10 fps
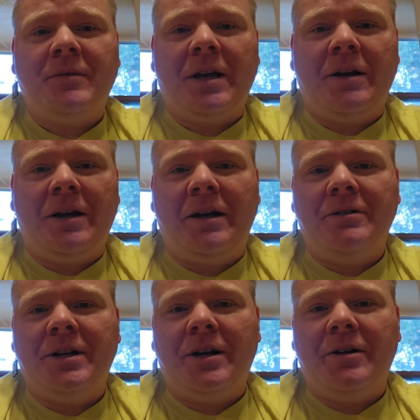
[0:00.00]
how
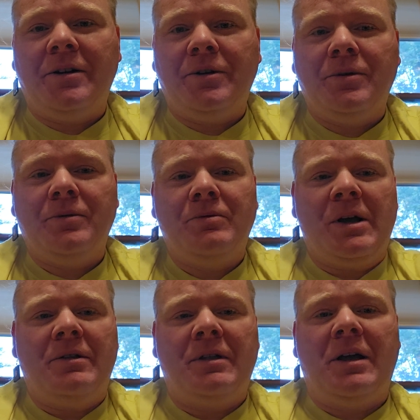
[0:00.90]
dare you,
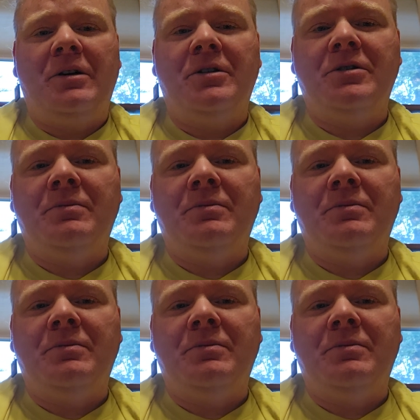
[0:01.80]
how could you